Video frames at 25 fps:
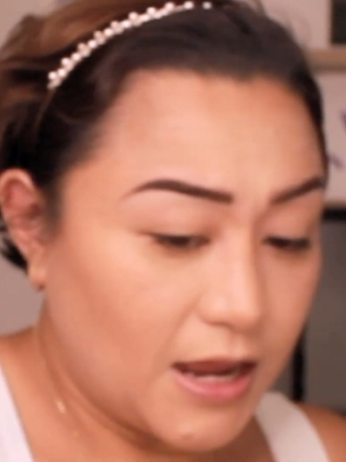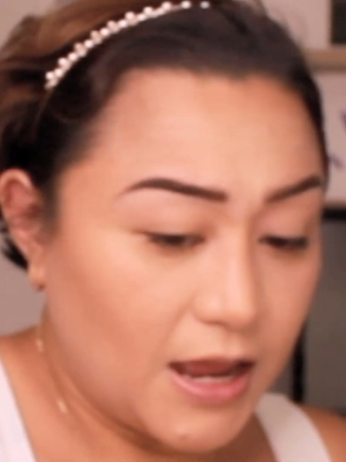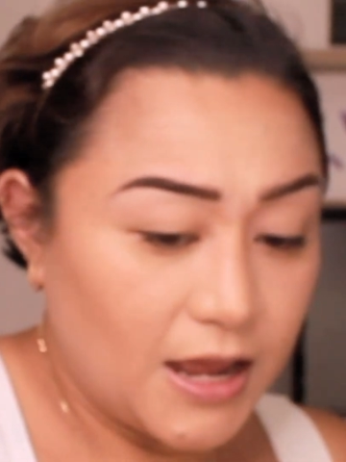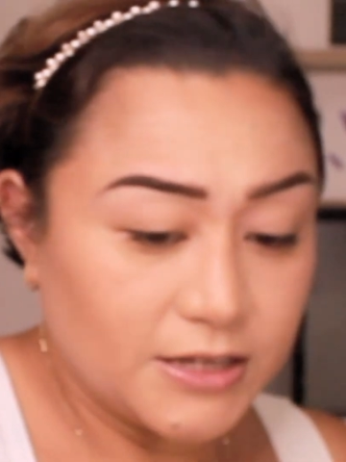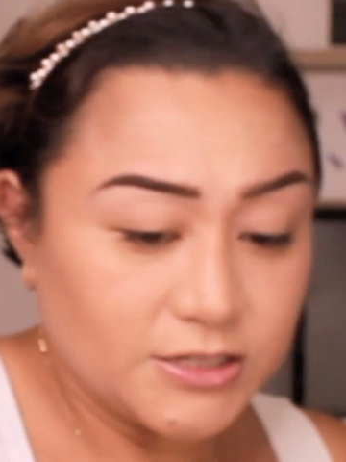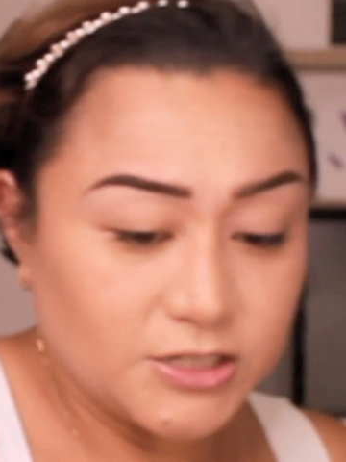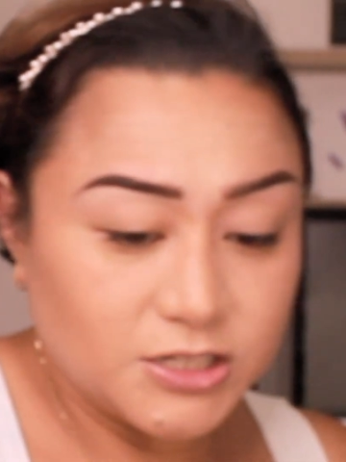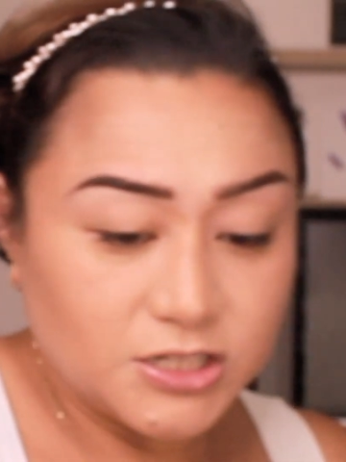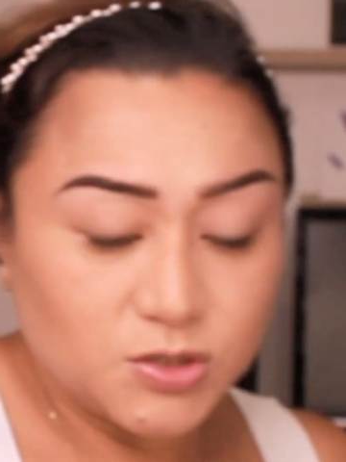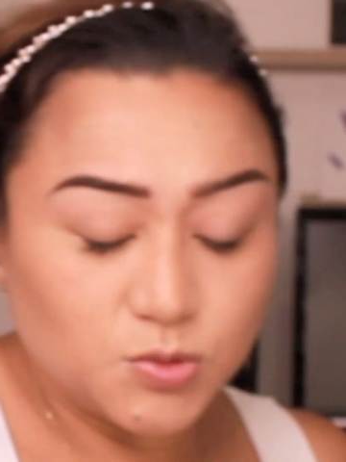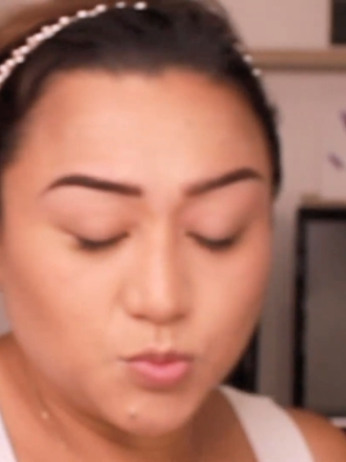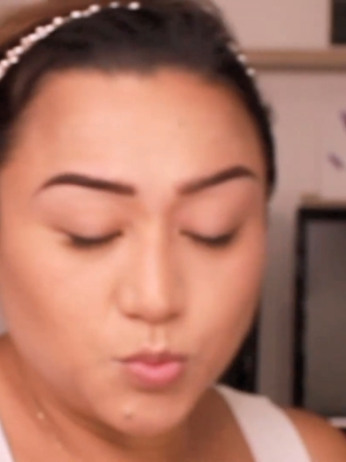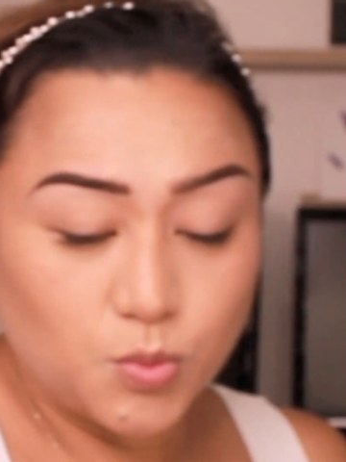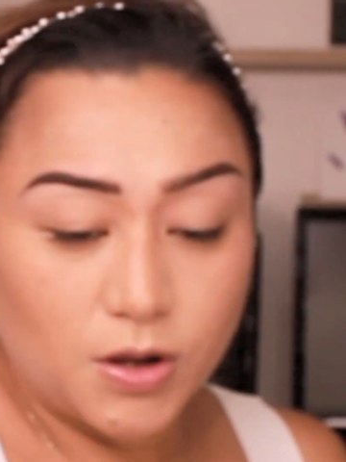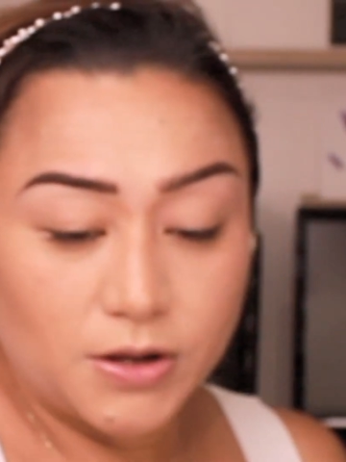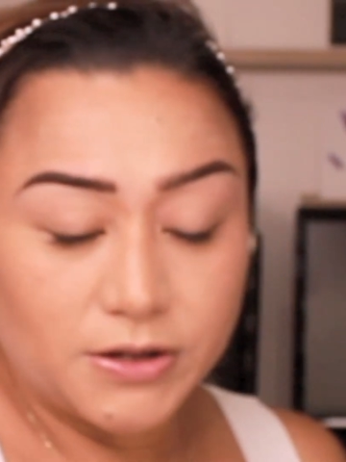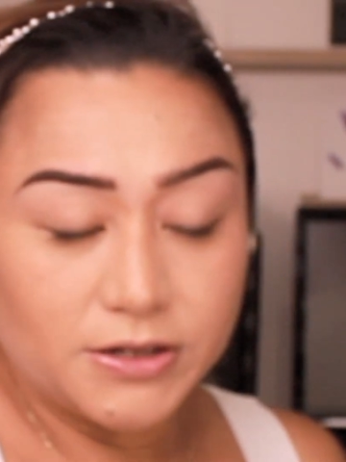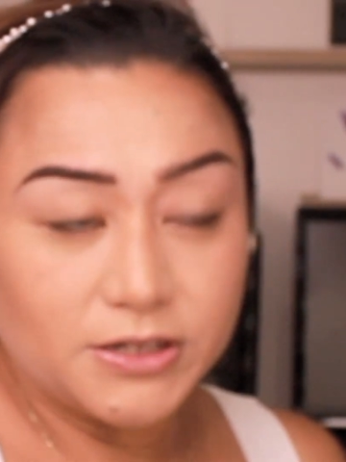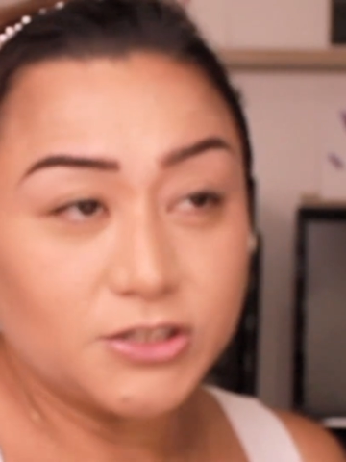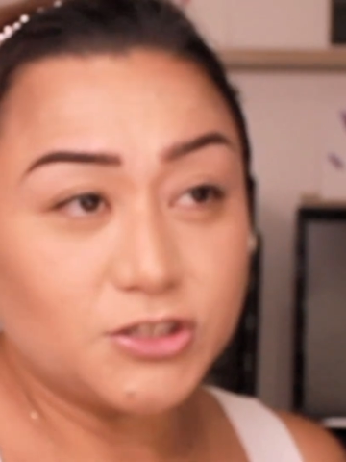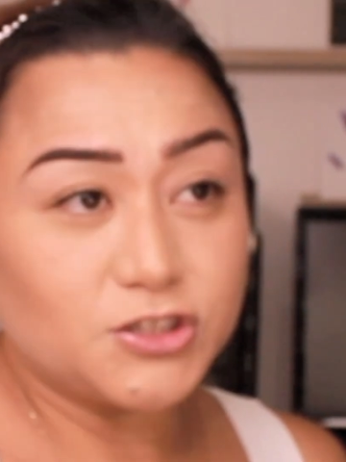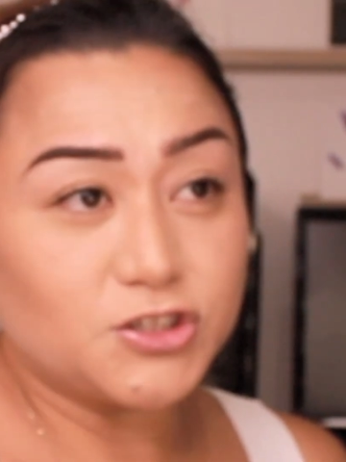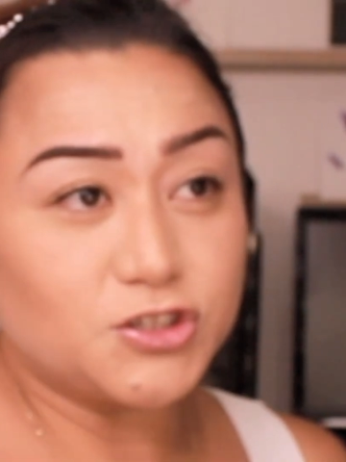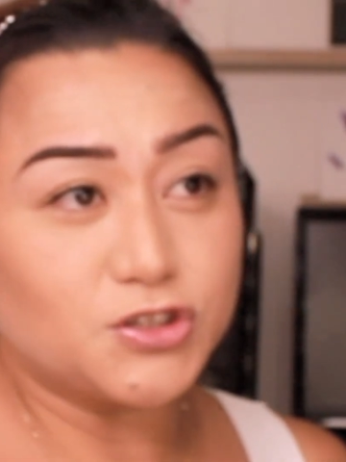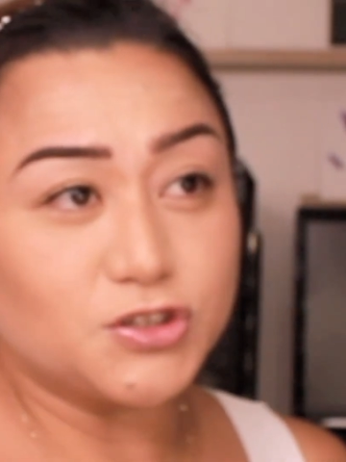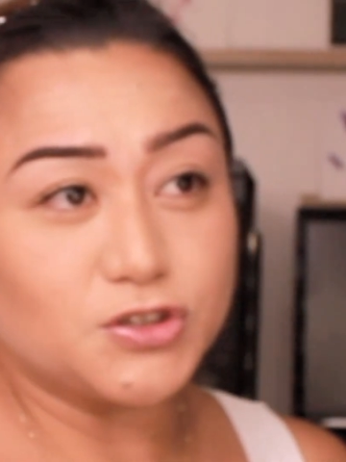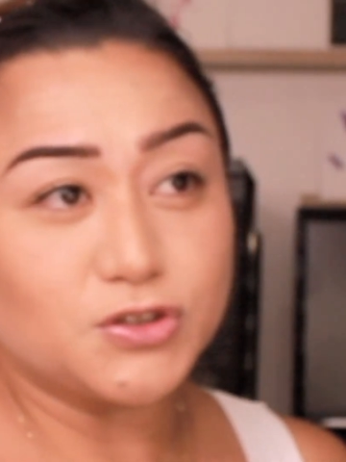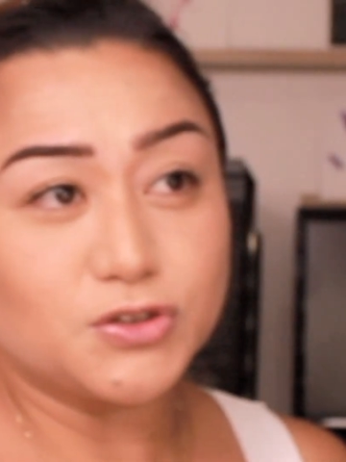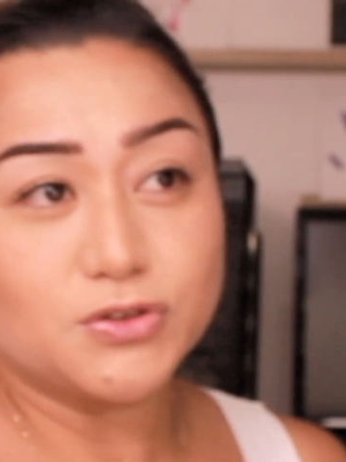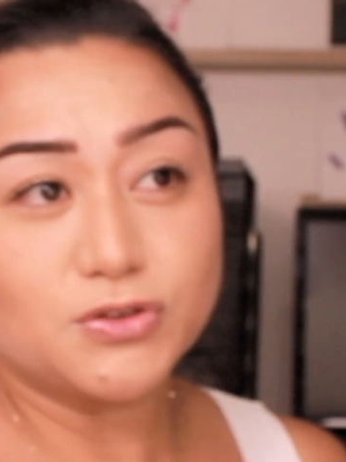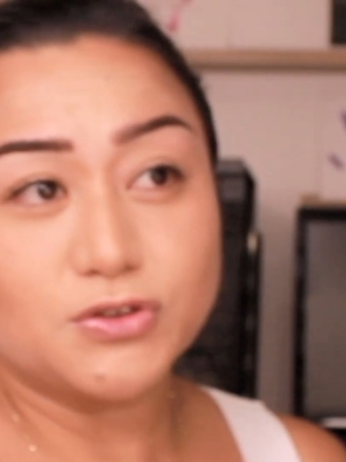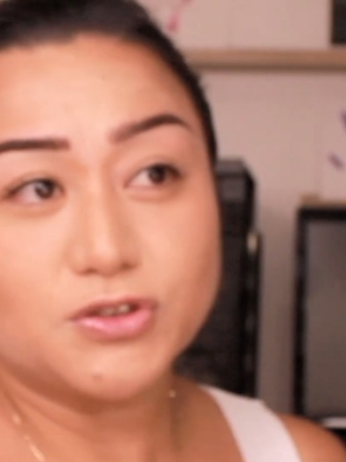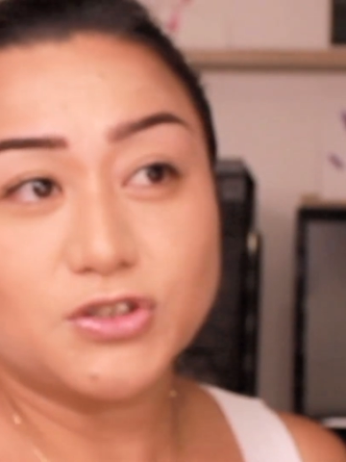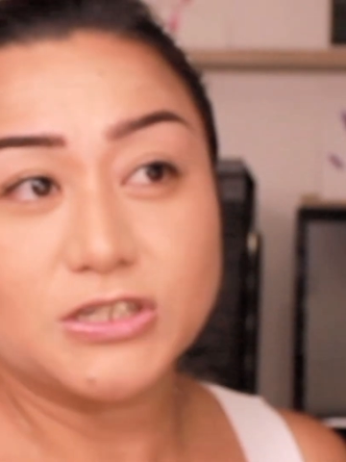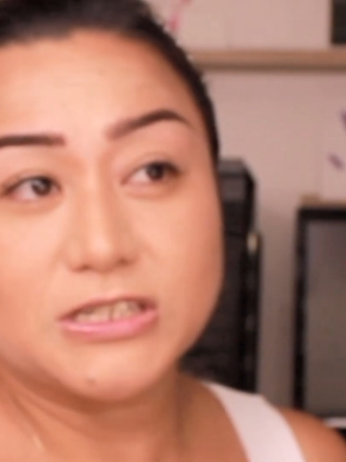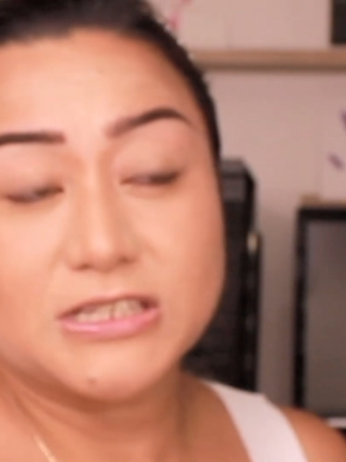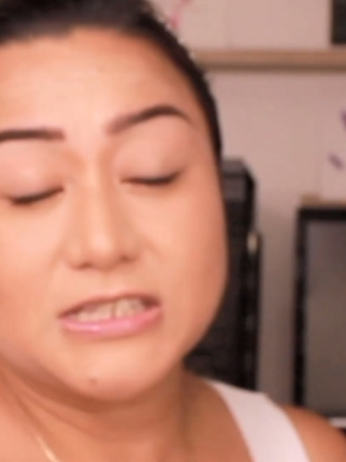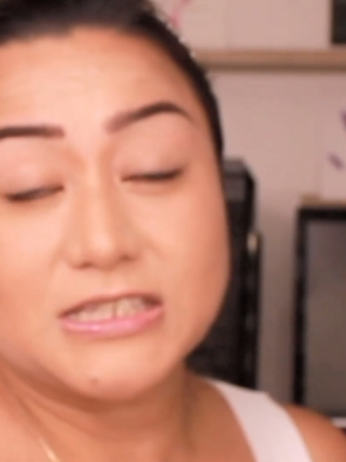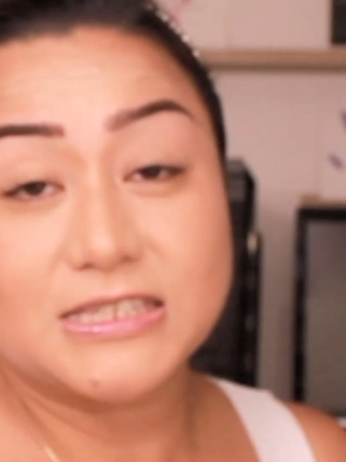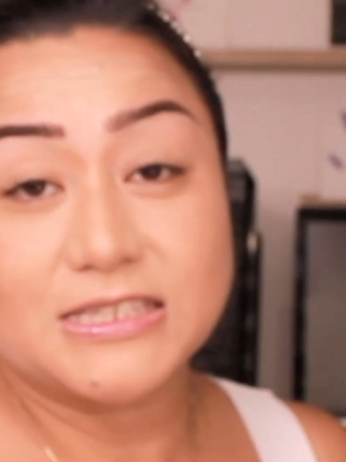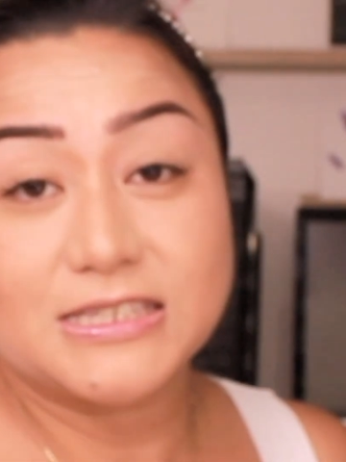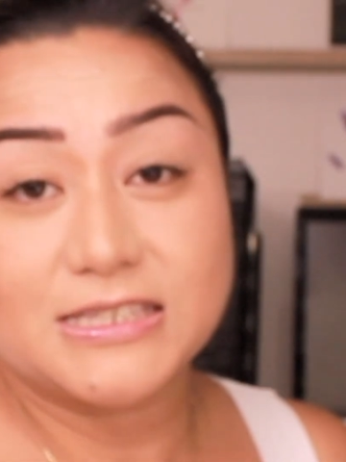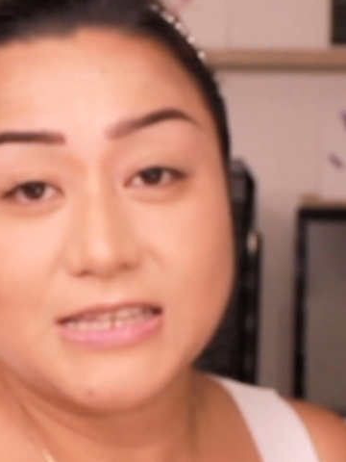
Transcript: I just wanted to just